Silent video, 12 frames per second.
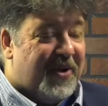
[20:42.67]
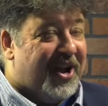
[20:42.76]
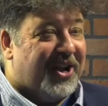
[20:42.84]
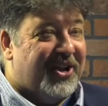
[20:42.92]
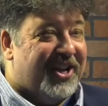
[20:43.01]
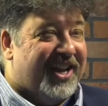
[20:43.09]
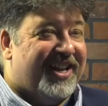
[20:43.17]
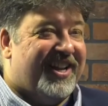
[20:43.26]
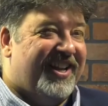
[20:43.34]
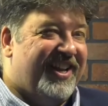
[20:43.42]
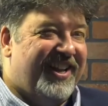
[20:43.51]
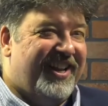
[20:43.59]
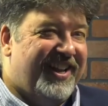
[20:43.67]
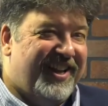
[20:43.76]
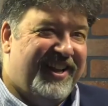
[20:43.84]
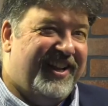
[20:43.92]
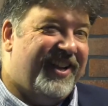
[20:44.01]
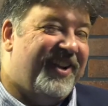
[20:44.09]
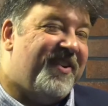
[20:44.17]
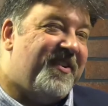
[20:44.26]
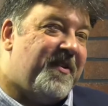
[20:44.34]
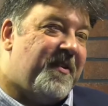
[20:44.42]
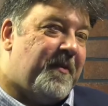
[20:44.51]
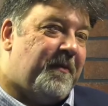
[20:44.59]
Well, I know, but I want to. I mean,
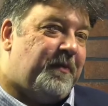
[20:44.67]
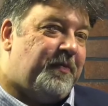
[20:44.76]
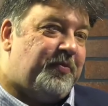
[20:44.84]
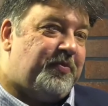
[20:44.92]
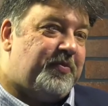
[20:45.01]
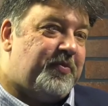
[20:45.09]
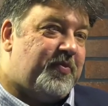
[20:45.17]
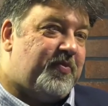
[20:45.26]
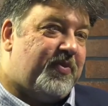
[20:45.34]
so it's working for